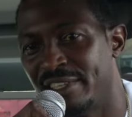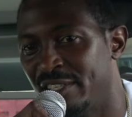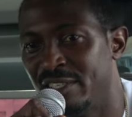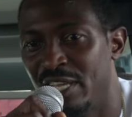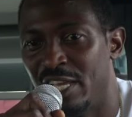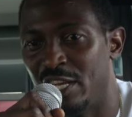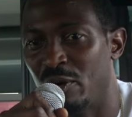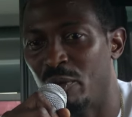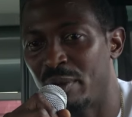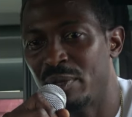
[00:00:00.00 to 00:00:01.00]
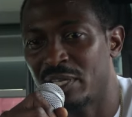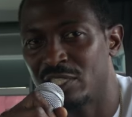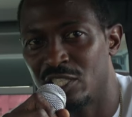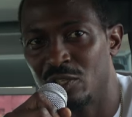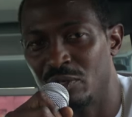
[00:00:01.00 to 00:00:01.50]
that now, what I'm looking
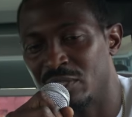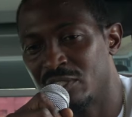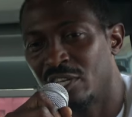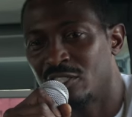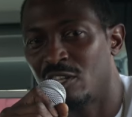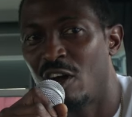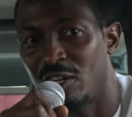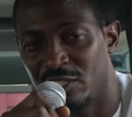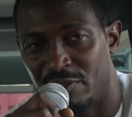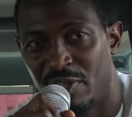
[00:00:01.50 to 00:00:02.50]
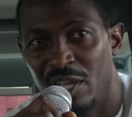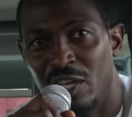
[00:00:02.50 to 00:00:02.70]
to do is touch the hearts of